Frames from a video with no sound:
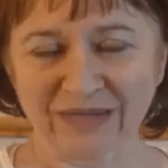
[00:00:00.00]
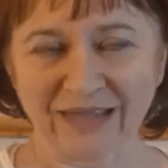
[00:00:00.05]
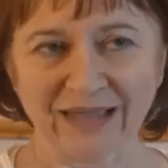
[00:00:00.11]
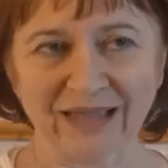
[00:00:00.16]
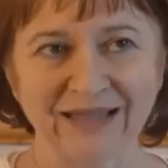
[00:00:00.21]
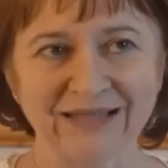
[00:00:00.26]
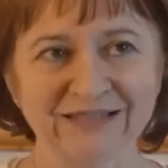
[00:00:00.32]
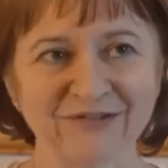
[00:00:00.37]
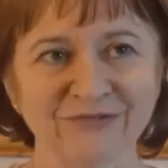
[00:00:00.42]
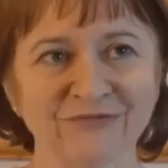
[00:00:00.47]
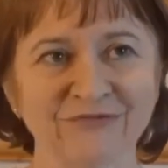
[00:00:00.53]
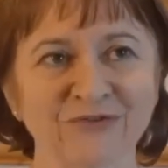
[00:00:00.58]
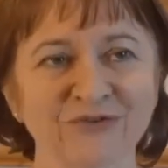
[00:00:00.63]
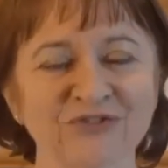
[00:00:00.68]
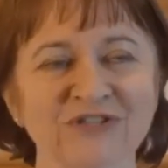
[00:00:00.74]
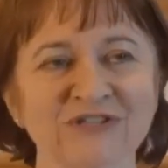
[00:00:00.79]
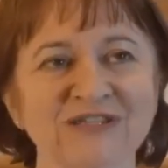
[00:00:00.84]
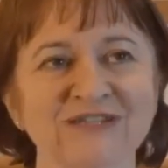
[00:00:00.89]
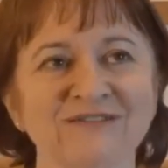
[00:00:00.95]
And the
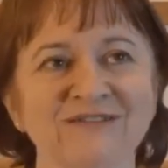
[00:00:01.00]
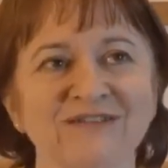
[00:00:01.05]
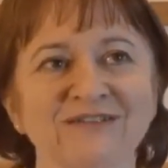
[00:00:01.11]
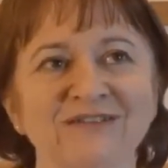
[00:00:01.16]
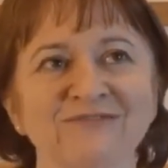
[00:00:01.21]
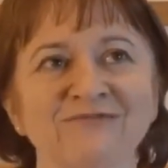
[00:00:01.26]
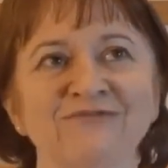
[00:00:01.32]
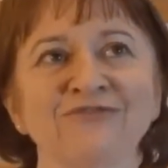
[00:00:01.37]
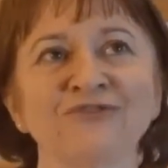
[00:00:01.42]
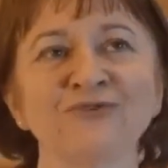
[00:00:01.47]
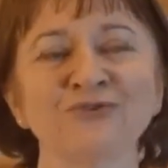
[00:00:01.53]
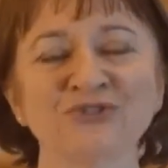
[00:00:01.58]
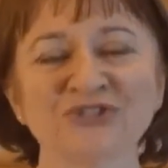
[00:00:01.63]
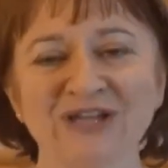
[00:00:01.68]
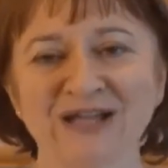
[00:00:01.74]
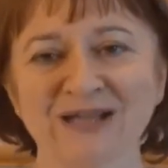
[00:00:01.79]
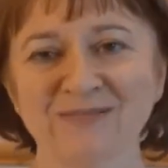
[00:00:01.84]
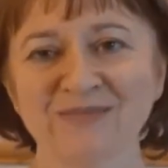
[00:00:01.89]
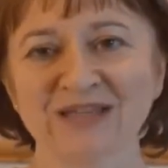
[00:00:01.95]
first few
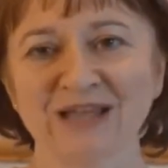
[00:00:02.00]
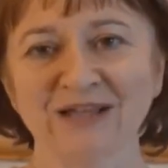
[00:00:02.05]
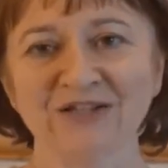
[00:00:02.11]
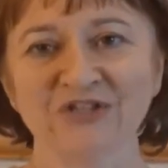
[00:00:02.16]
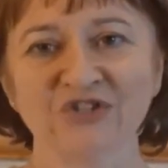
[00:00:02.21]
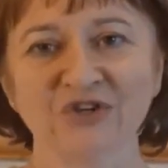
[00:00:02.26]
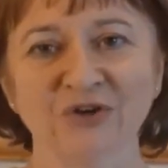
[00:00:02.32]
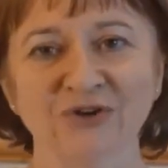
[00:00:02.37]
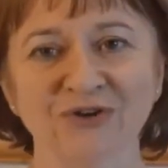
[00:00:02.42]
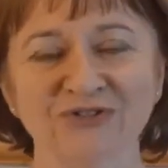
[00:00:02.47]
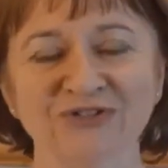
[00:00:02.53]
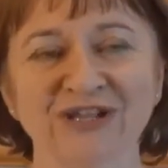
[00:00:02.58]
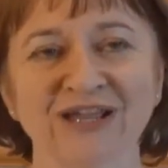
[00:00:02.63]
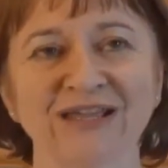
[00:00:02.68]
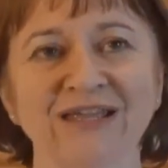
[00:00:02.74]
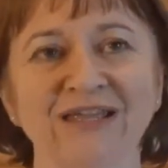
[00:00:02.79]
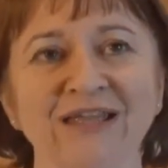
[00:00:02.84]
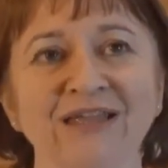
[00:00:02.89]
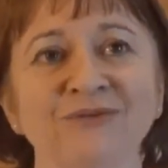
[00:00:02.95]
times I taught
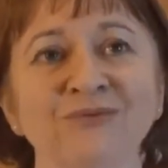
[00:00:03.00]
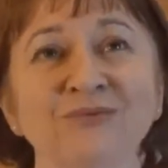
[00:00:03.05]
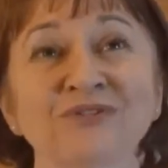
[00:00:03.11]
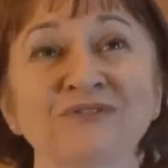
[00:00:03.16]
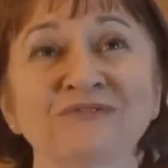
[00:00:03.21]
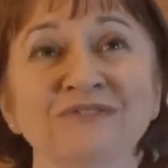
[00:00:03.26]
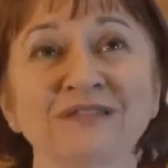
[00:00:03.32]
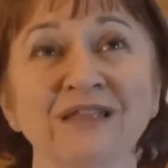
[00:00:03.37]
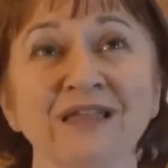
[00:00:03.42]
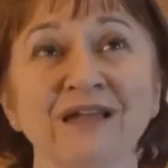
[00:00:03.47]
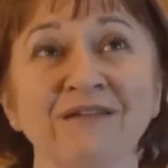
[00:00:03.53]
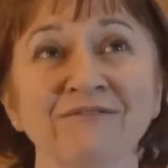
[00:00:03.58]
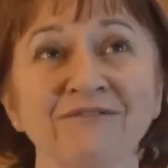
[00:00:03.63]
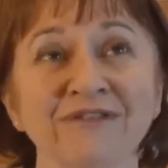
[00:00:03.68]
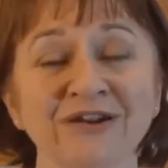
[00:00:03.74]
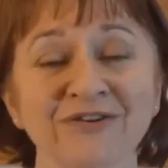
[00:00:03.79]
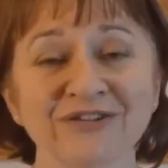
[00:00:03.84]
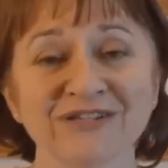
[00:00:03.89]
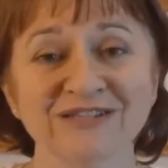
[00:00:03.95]
was
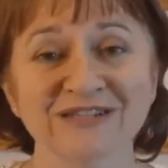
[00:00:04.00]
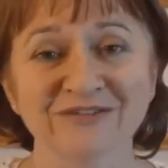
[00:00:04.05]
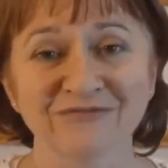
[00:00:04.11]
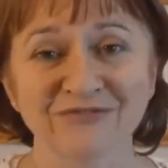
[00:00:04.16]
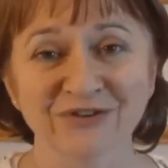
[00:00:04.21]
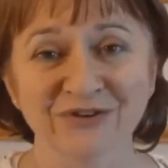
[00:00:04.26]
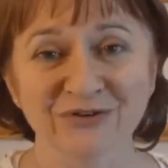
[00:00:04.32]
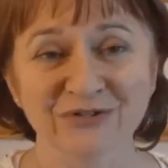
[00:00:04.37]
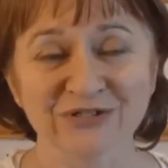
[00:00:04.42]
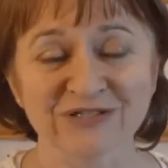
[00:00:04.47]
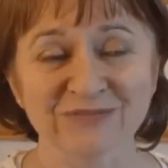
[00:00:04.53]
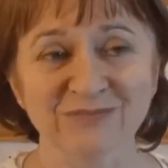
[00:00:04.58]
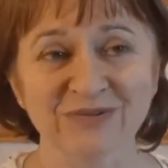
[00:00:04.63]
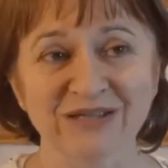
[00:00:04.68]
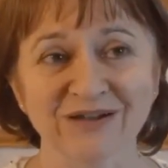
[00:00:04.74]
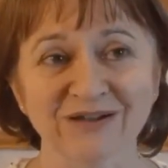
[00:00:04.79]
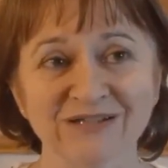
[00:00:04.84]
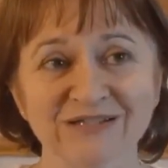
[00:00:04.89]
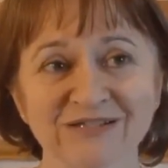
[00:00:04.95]
very difficult
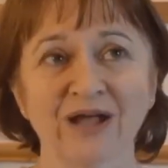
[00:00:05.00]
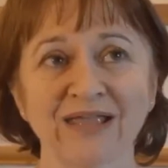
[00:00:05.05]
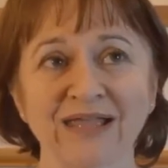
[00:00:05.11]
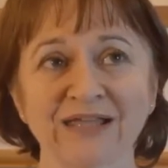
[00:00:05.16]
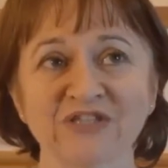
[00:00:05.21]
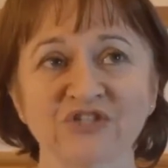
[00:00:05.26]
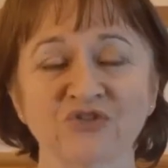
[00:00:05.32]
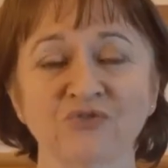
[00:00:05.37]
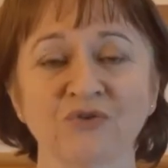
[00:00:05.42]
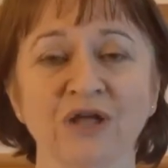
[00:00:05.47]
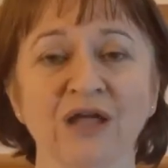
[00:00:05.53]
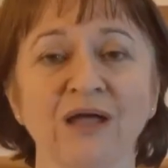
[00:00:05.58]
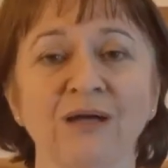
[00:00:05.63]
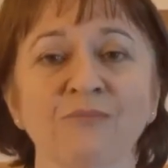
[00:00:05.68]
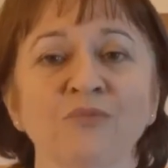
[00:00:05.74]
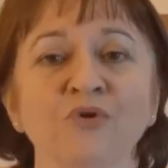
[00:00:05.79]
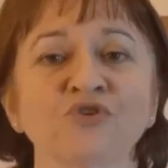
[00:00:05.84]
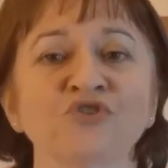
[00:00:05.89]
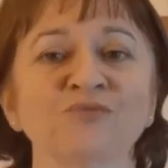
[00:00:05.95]
because I had to
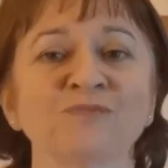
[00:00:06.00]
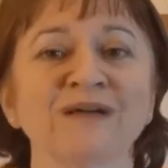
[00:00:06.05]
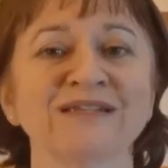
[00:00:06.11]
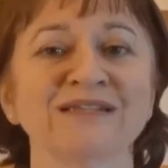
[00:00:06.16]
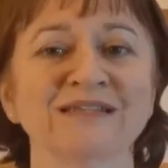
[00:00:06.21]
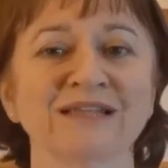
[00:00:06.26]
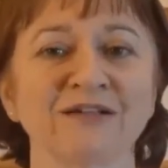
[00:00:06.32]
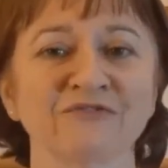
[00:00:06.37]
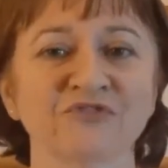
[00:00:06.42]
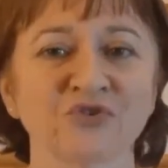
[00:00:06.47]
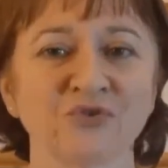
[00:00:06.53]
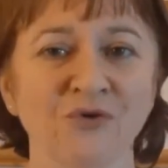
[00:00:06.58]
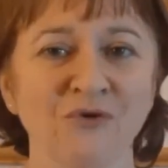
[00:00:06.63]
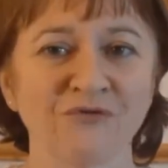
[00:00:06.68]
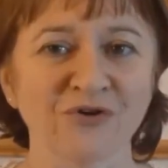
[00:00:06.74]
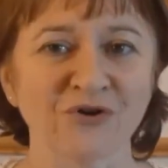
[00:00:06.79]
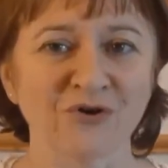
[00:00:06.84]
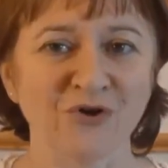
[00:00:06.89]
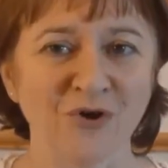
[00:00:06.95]
push myself to
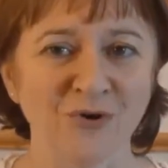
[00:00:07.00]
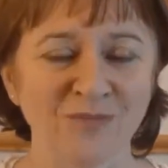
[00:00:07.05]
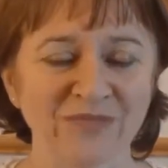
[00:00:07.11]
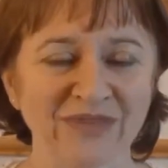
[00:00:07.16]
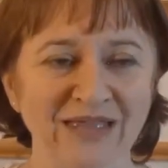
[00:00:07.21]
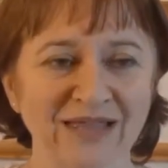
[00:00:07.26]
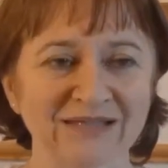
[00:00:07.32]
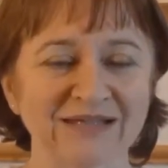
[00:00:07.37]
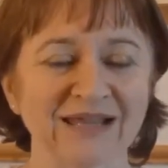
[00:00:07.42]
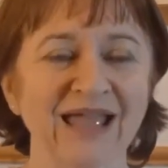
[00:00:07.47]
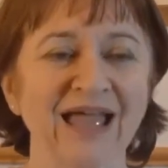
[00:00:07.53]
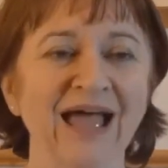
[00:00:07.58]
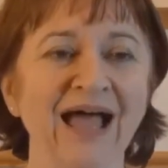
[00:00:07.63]
overcome that.